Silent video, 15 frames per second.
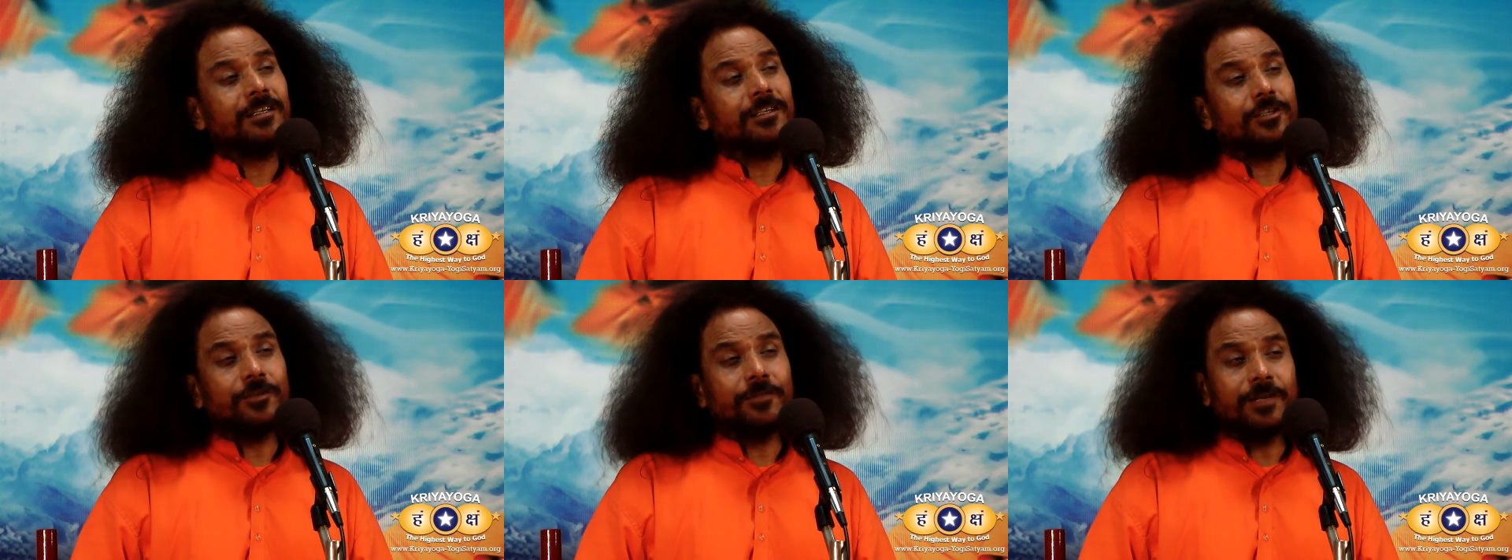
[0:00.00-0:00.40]

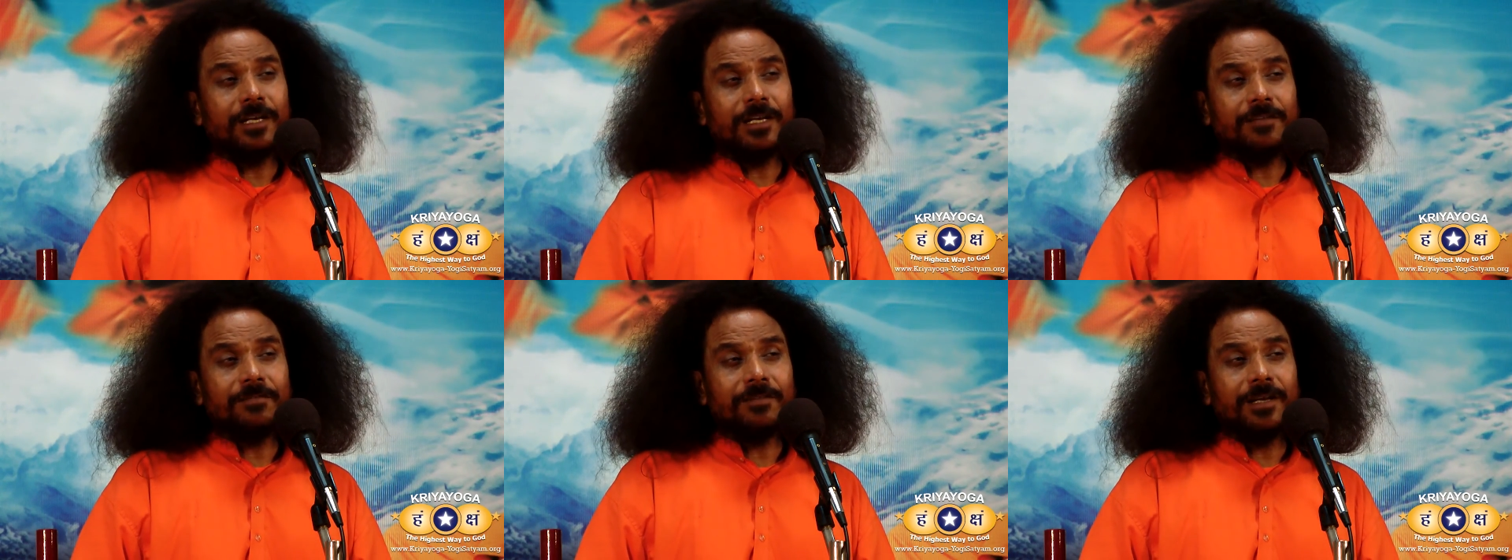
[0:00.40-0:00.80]
you will
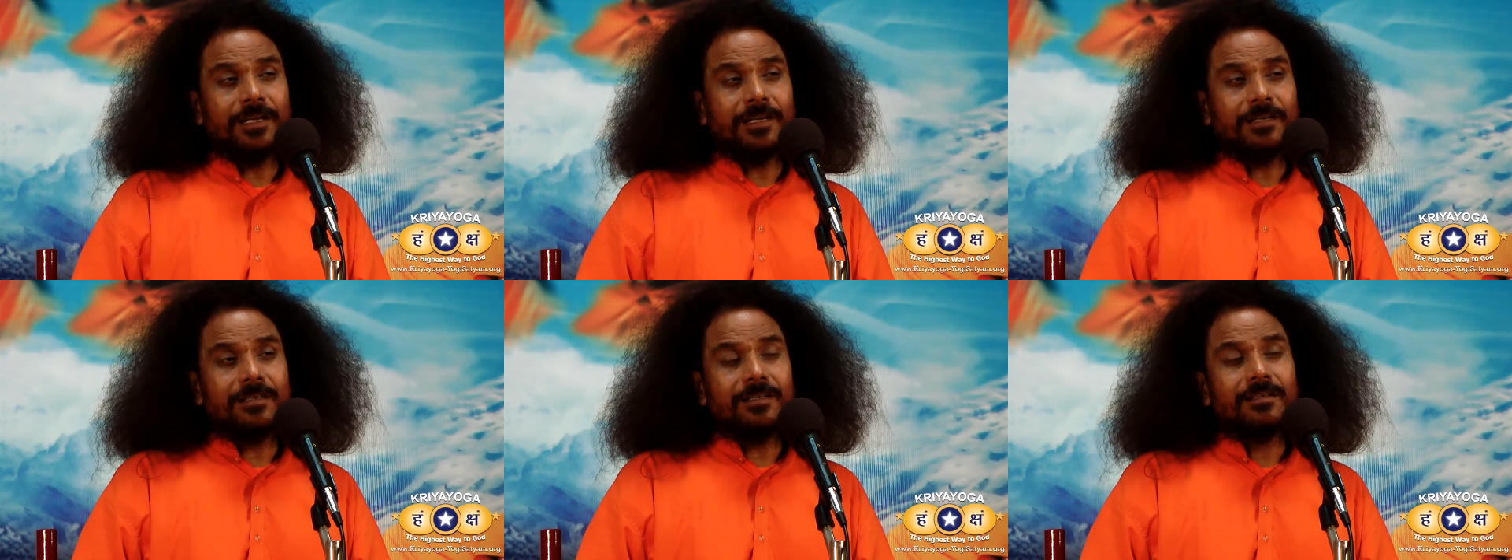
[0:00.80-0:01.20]
live
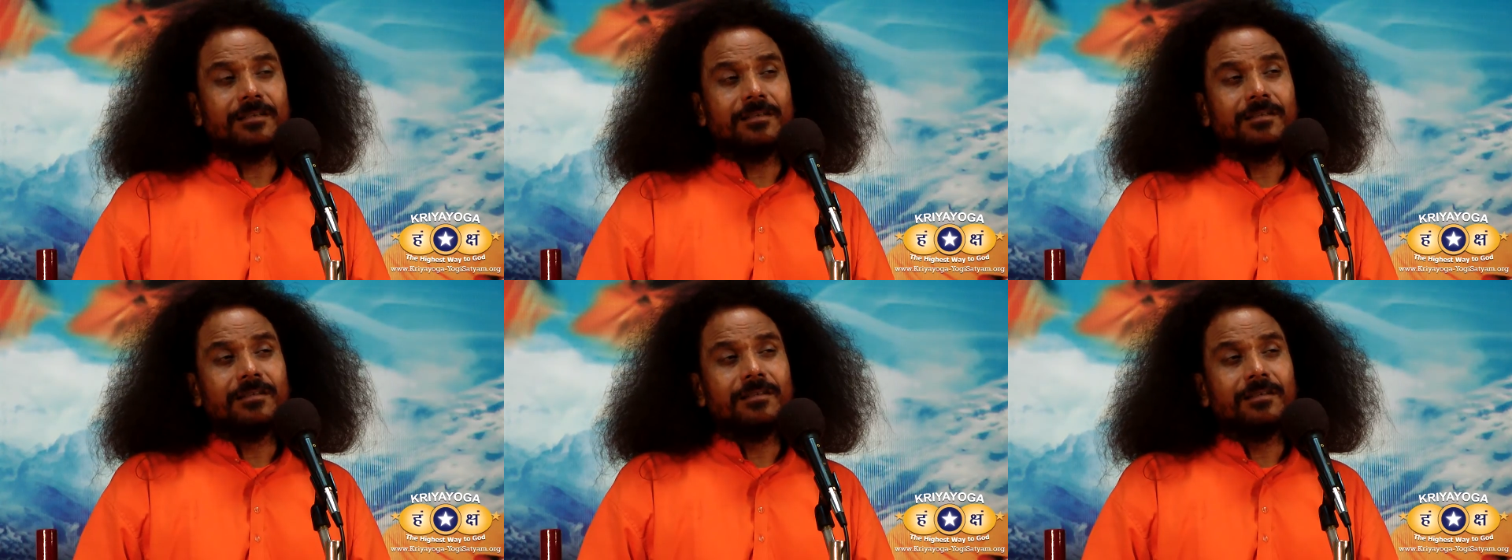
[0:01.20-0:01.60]
like
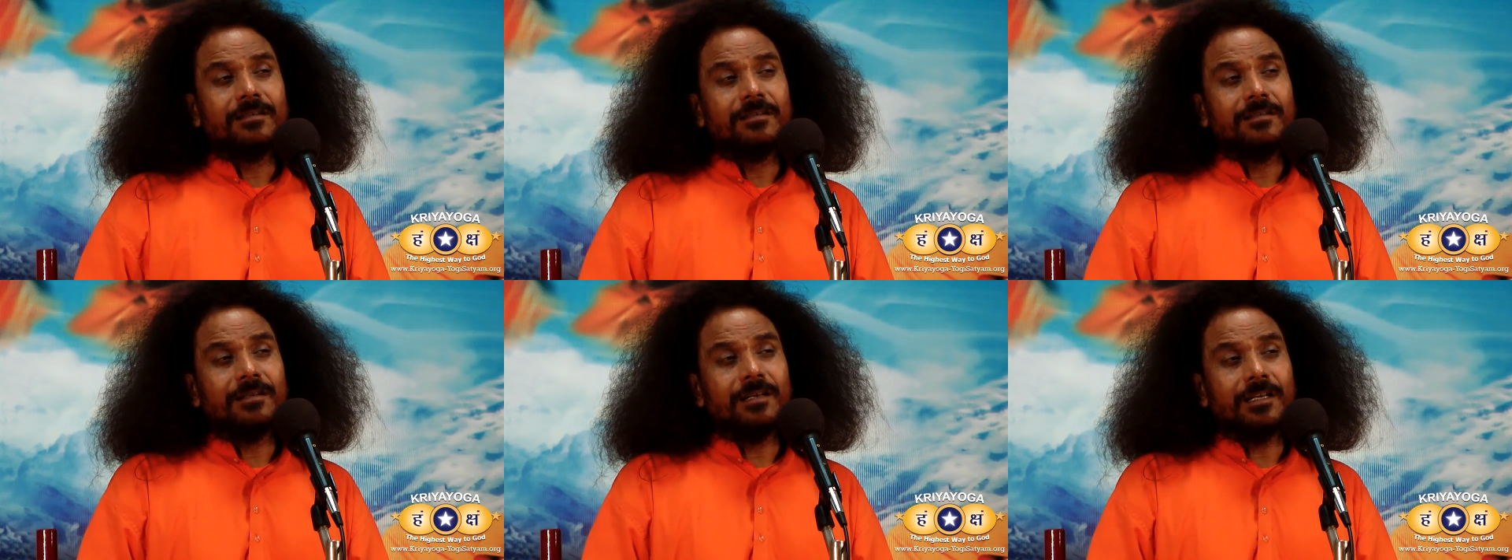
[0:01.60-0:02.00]

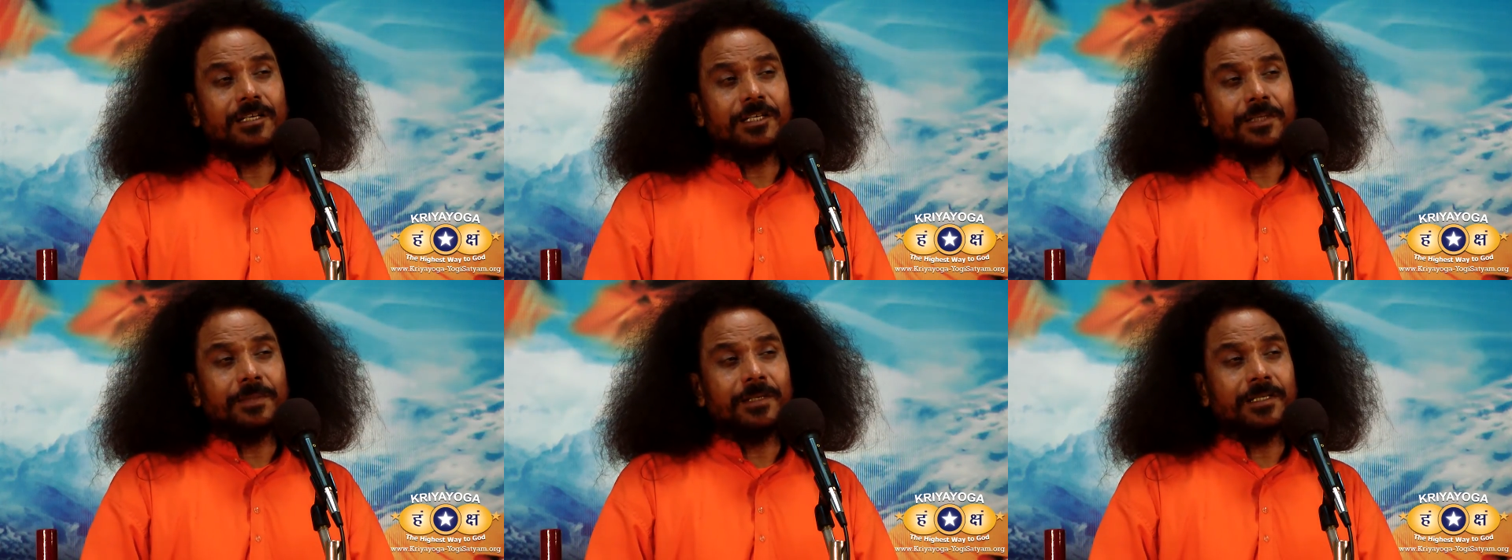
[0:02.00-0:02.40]

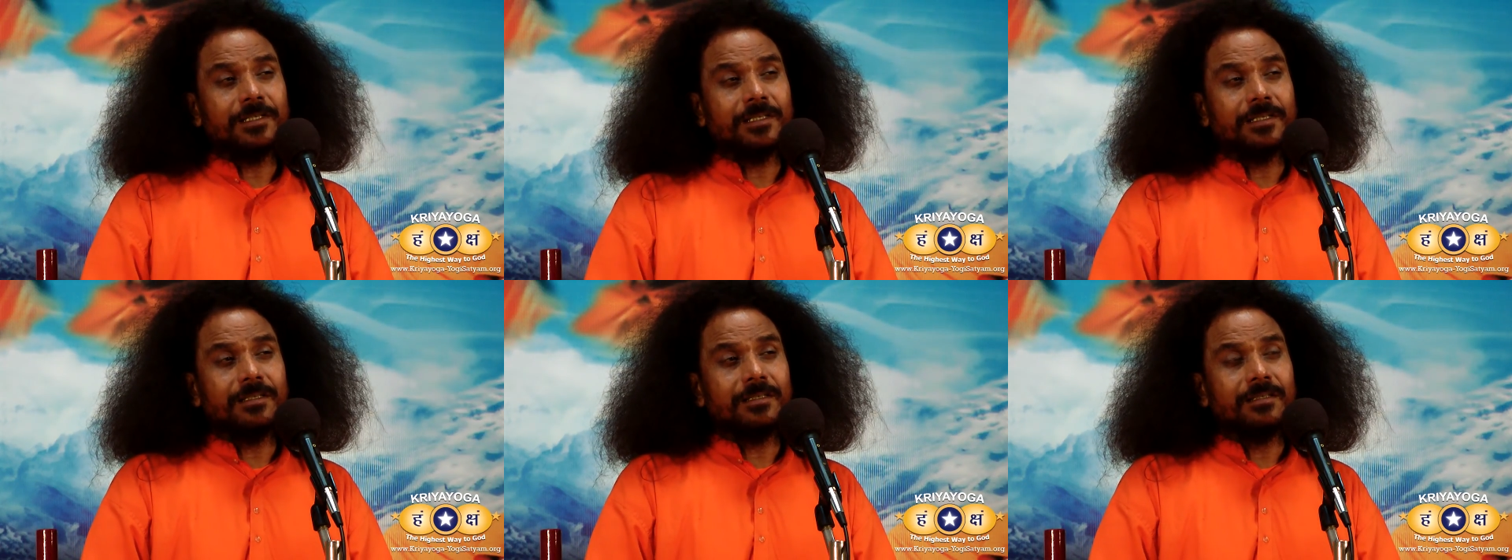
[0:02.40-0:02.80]
Lahari
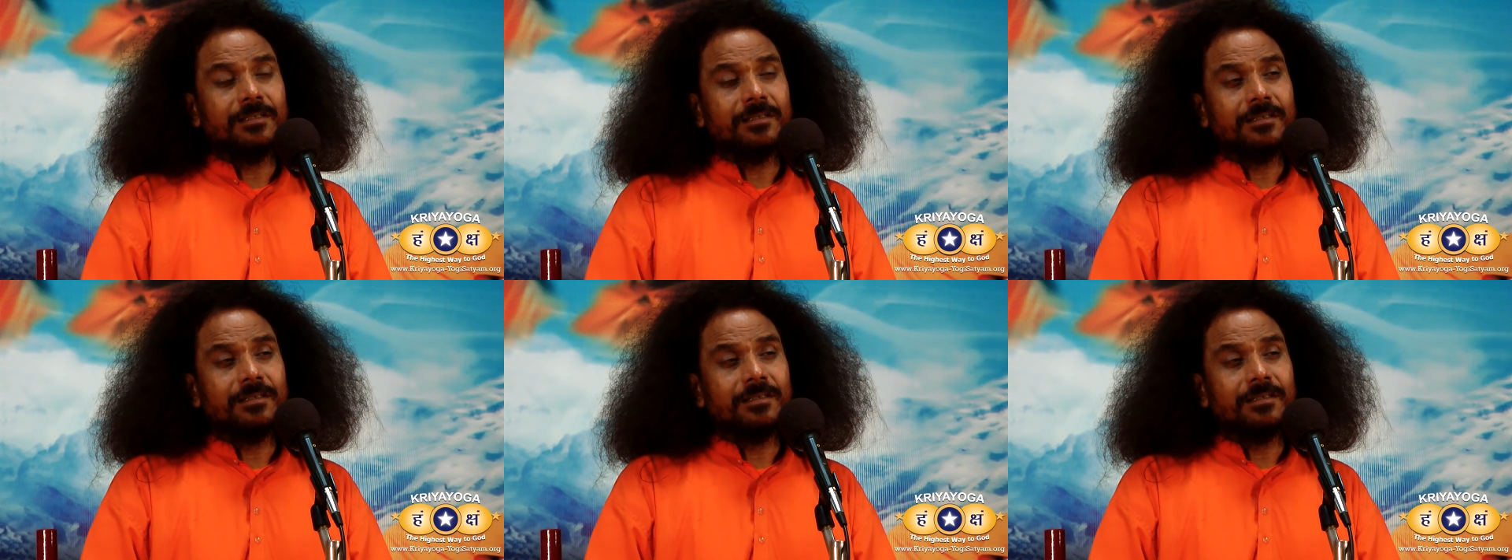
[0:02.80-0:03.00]
Mahashaya,